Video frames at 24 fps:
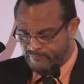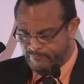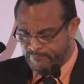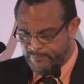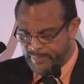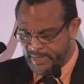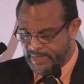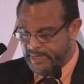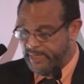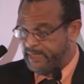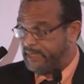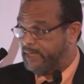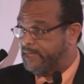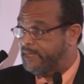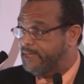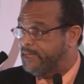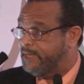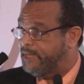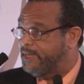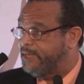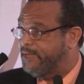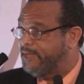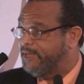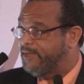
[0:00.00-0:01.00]
many,
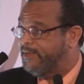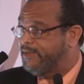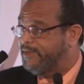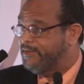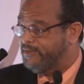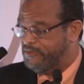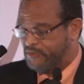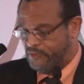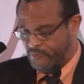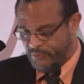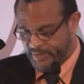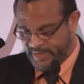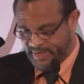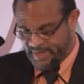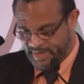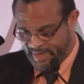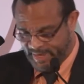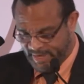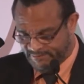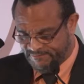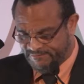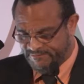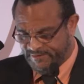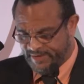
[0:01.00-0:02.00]
so we
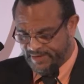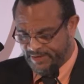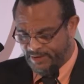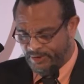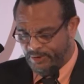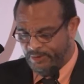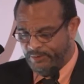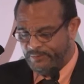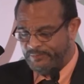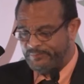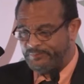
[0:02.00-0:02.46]
can't fail.